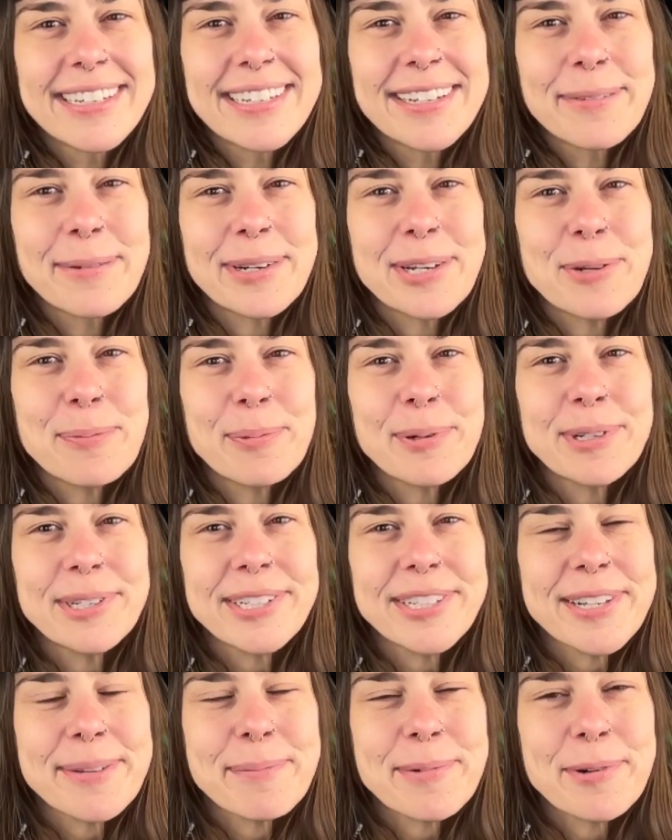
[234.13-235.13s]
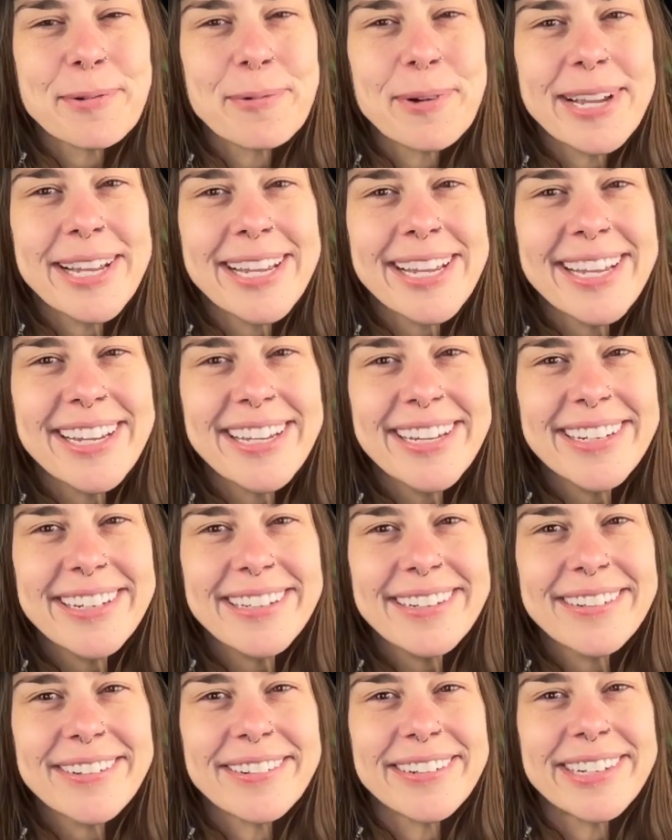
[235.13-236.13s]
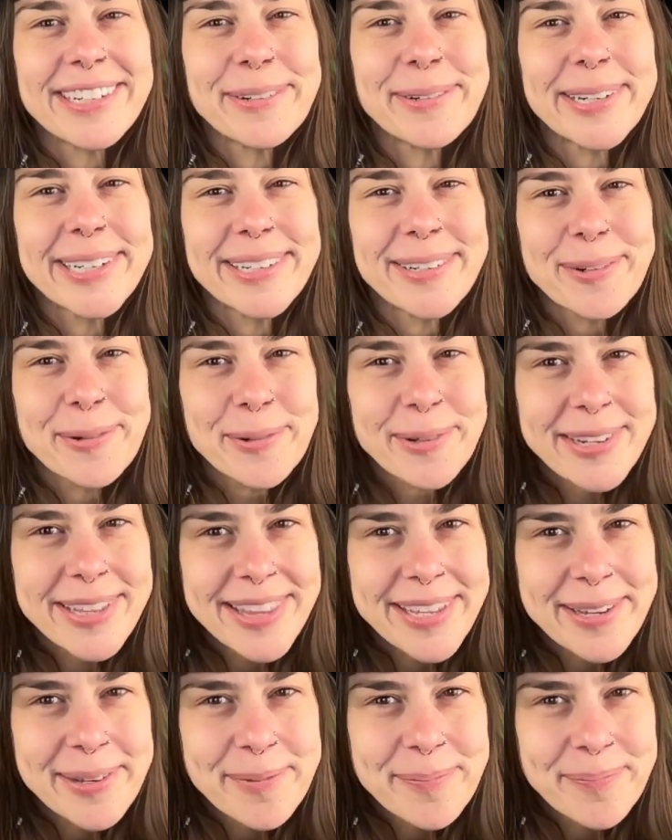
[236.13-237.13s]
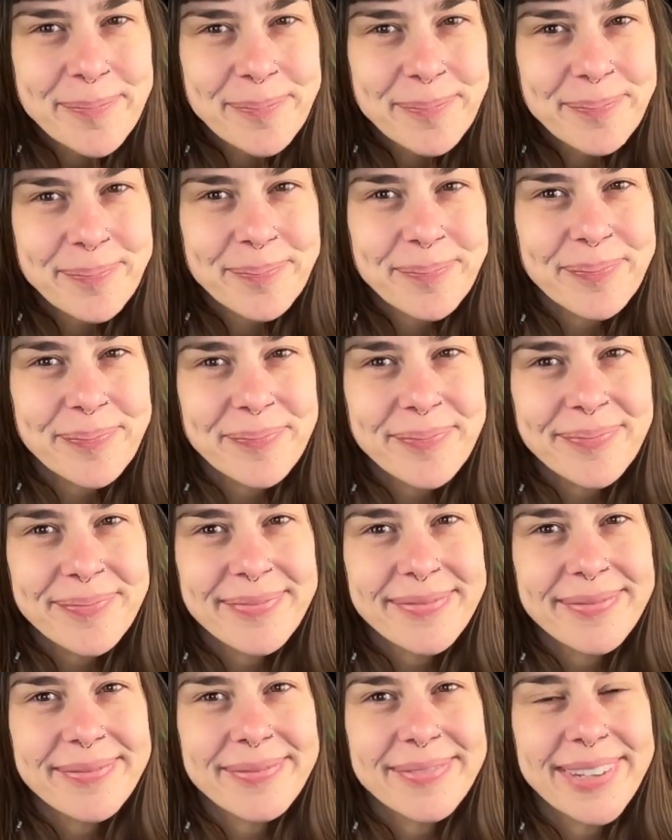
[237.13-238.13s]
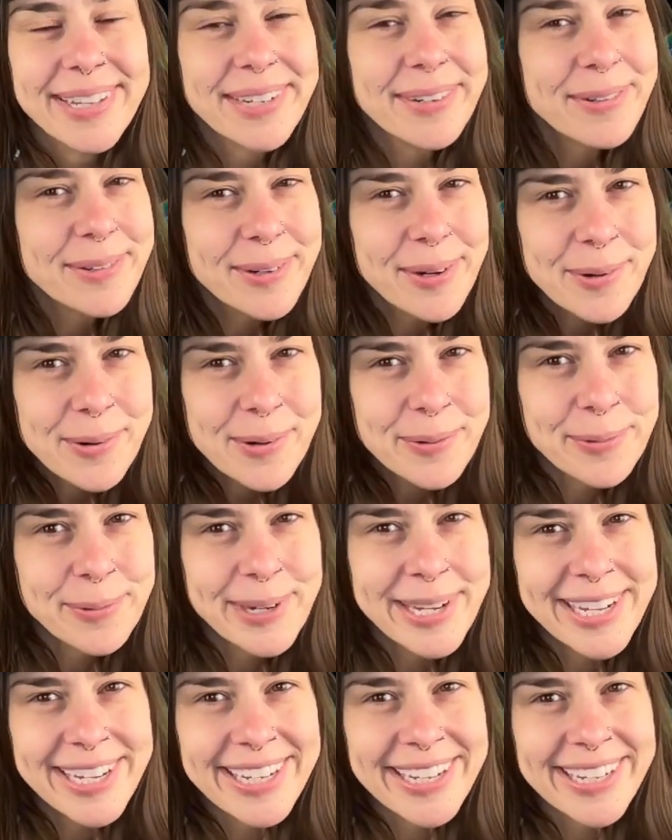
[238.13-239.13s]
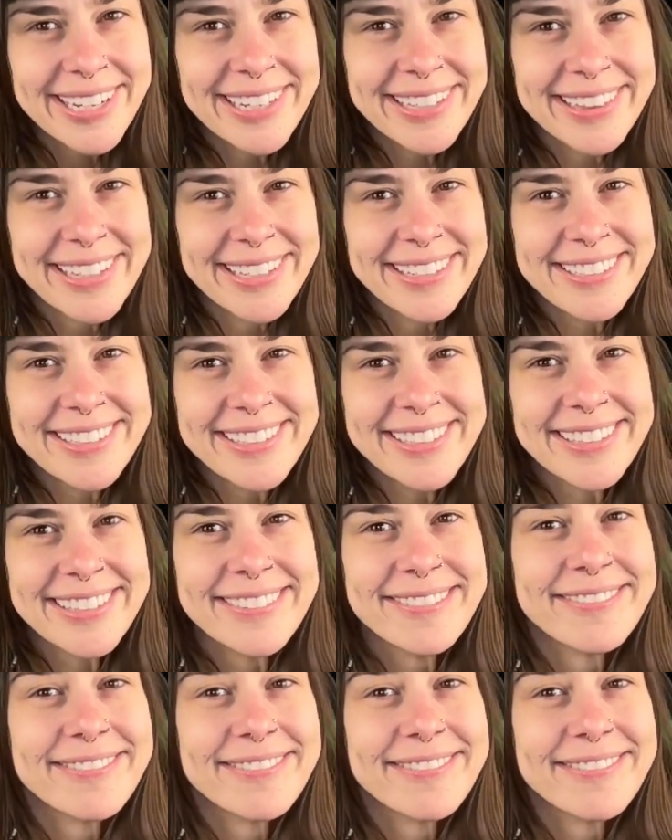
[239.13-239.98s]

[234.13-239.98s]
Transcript: When you push them away or you ignore them, they don't go away, they just